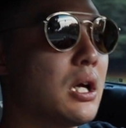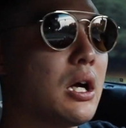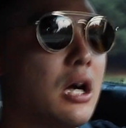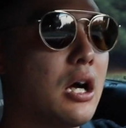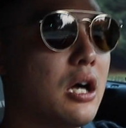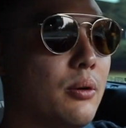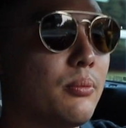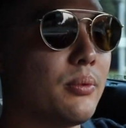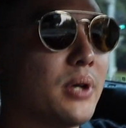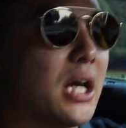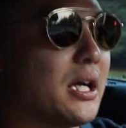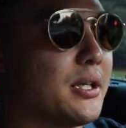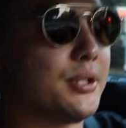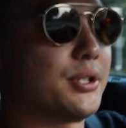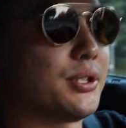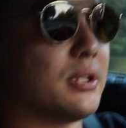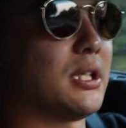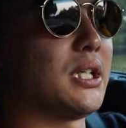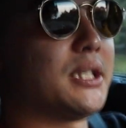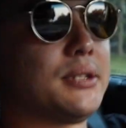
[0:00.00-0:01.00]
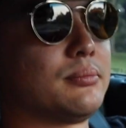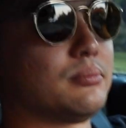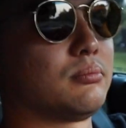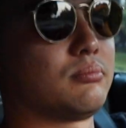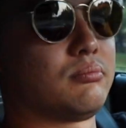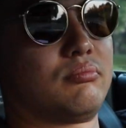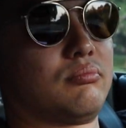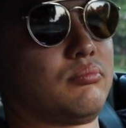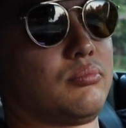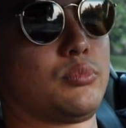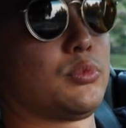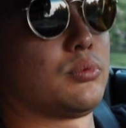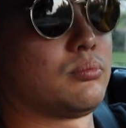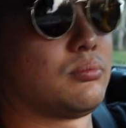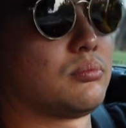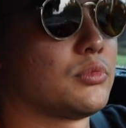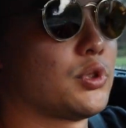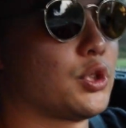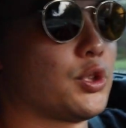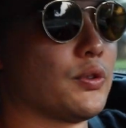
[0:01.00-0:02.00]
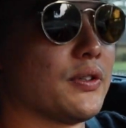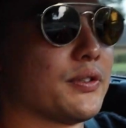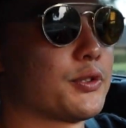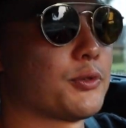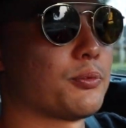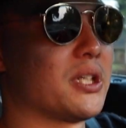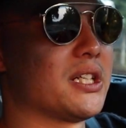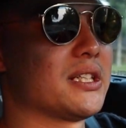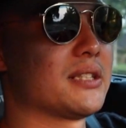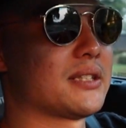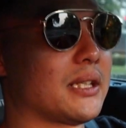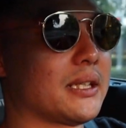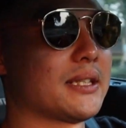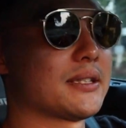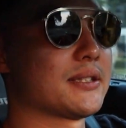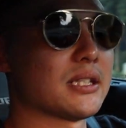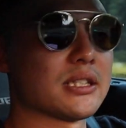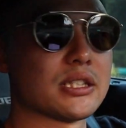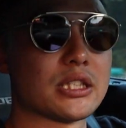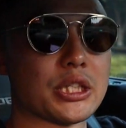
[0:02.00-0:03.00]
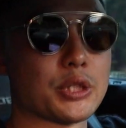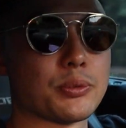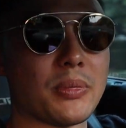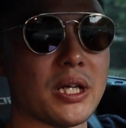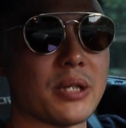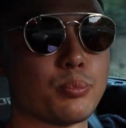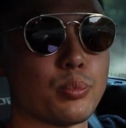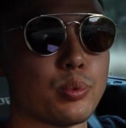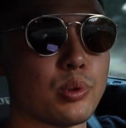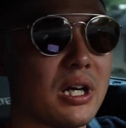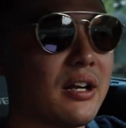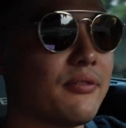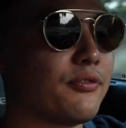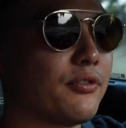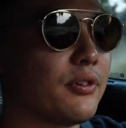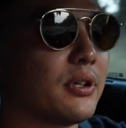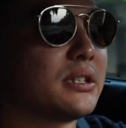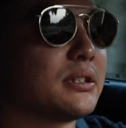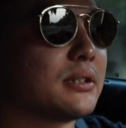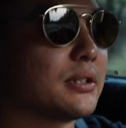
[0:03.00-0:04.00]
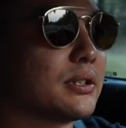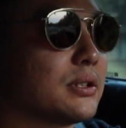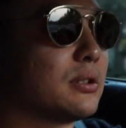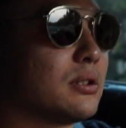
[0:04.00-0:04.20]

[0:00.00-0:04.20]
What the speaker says: I just like Swiss springs. I guess that's just my preference.